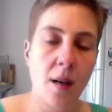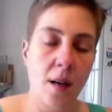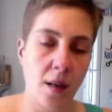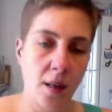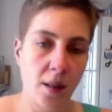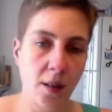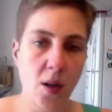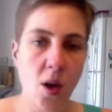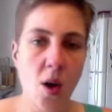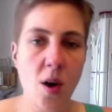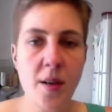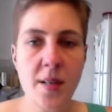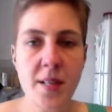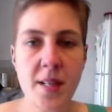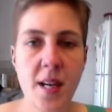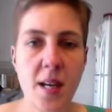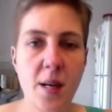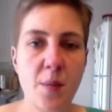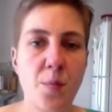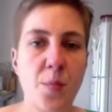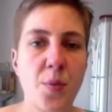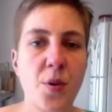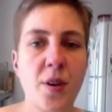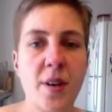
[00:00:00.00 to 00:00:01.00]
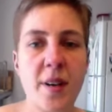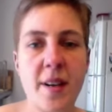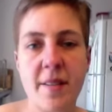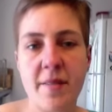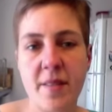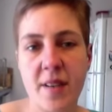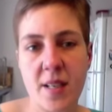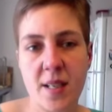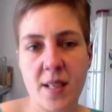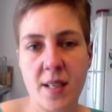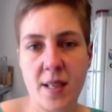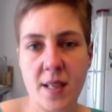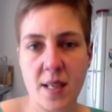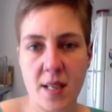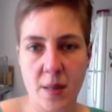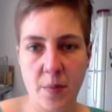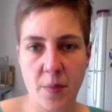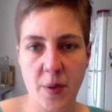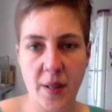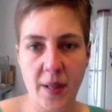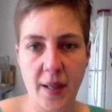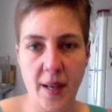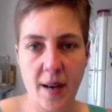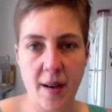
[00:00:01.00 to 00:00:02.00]
Laws had previously
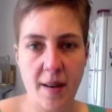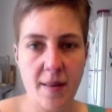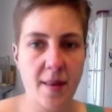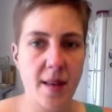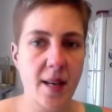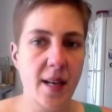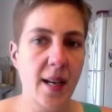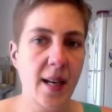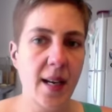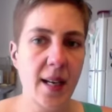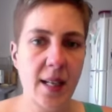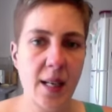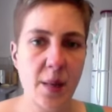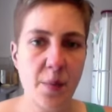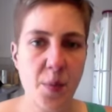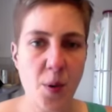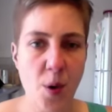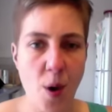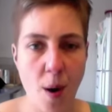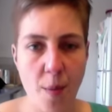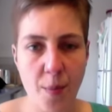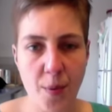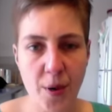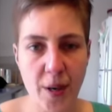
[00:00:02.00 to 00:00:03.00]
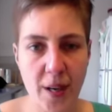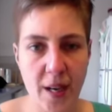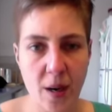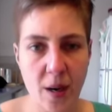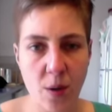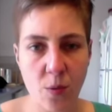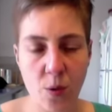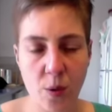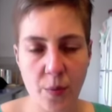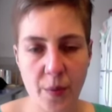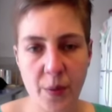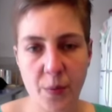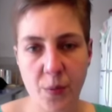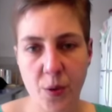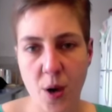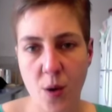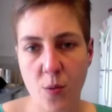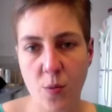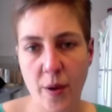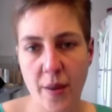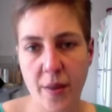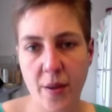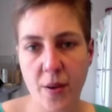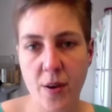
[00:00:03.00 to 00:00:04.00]
stipulated that any property a woman
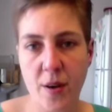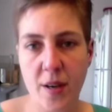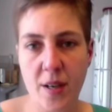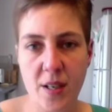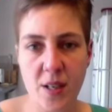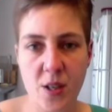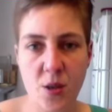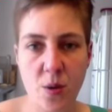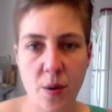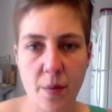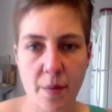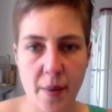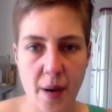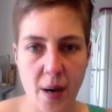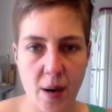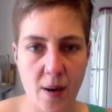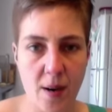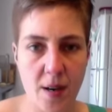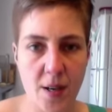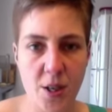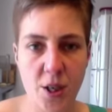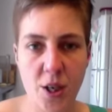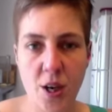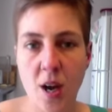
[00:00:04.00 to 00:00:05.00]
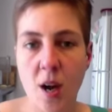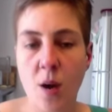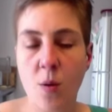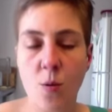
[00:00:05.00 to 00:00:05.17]
brought with her into a marriage